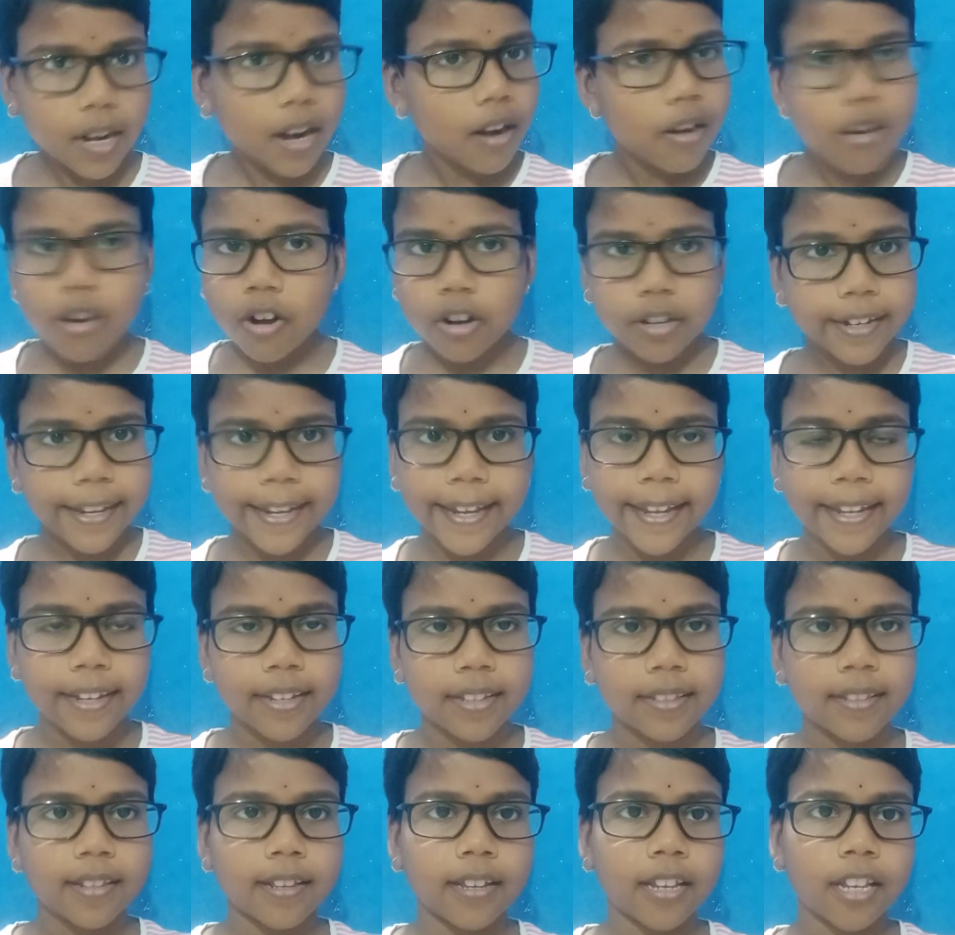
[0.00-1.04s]
I'll not take
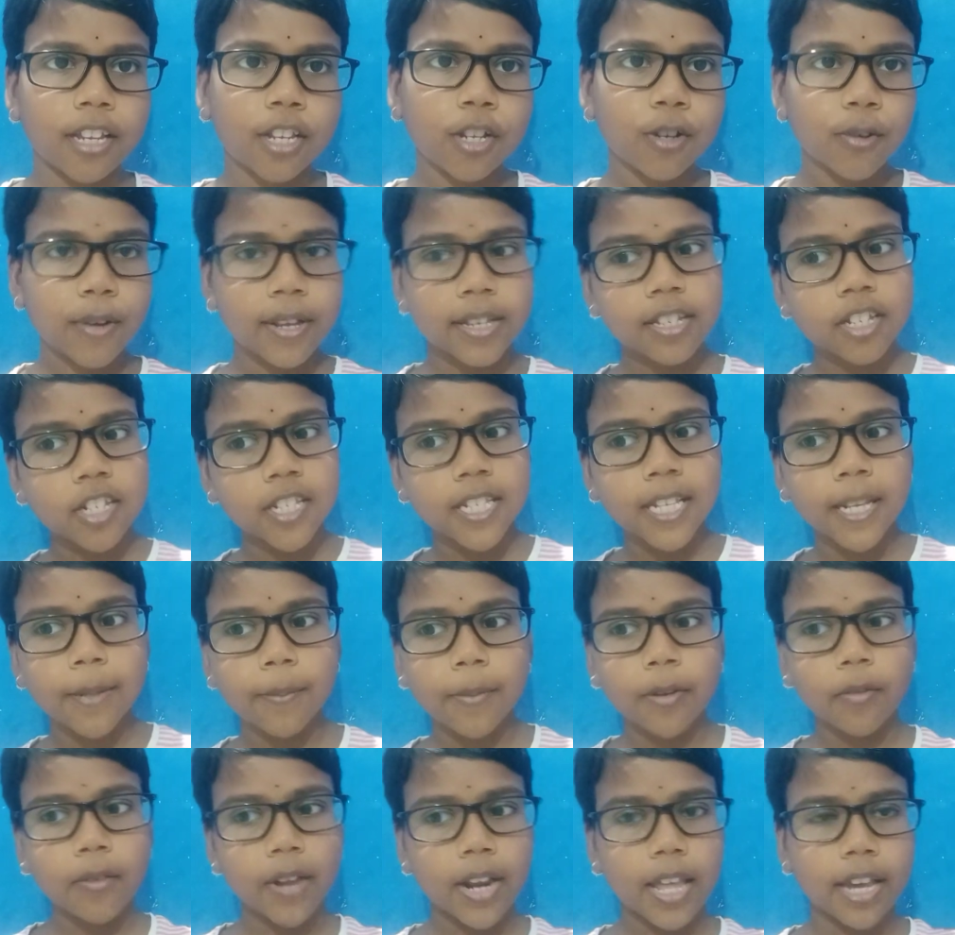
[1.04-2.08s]
anything. You can see
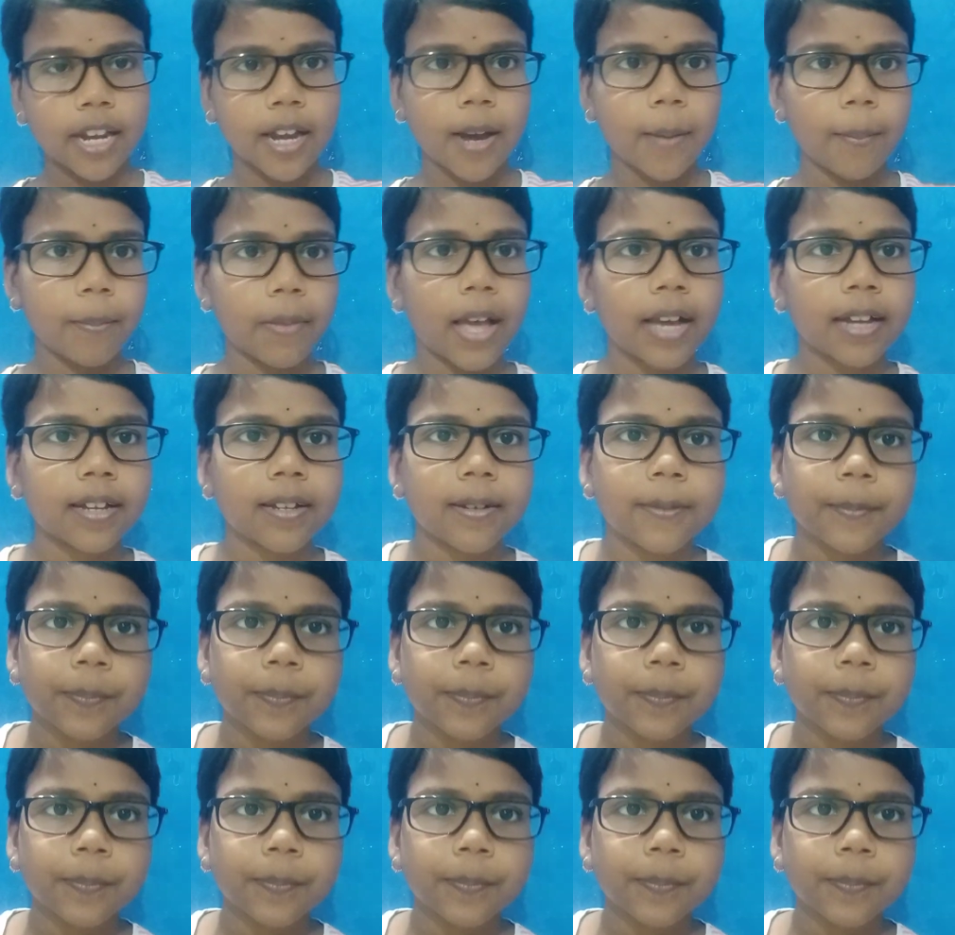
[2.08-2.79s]
me when I come back.